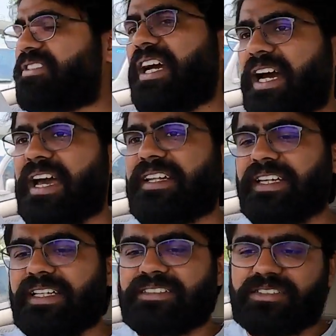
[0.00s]
yeah, I
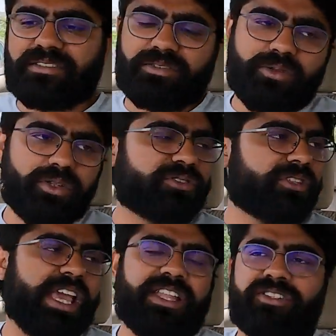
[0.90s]
think it's kudos
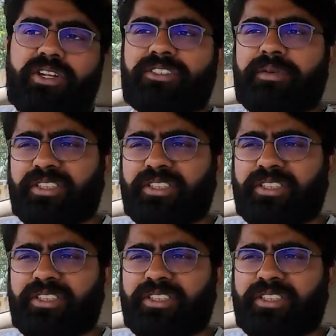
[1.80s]
to the engine also,